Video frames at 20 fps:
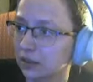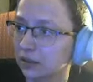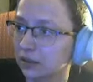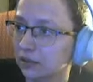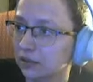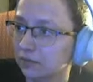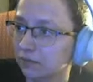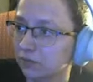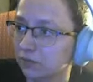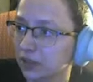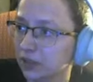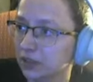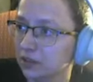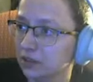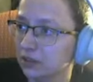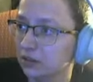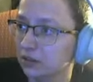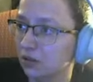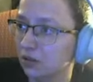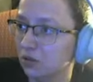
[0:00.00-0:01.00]

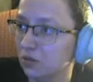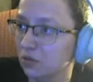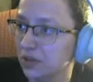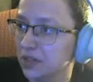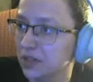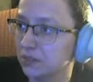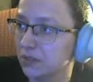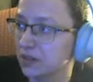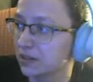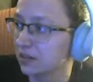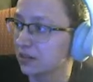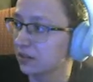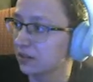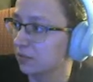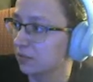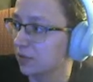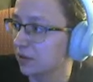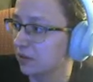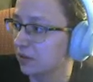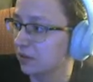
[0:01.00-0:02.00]
Freaking always
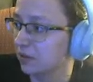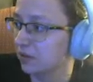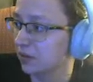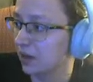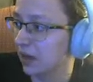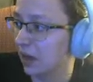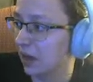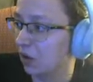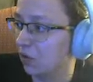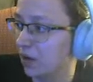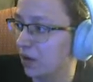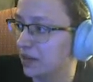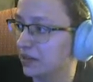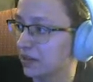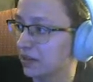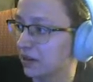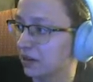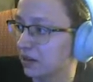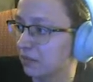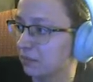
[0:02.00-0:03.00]
messing with how I
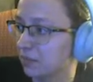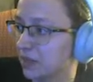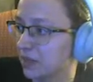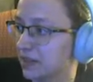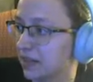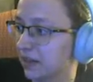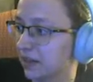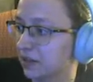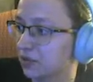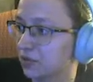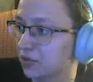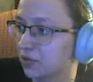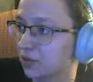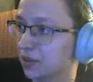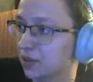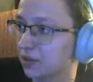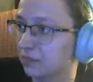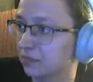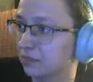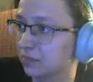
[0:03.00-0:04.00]
set up my second screen.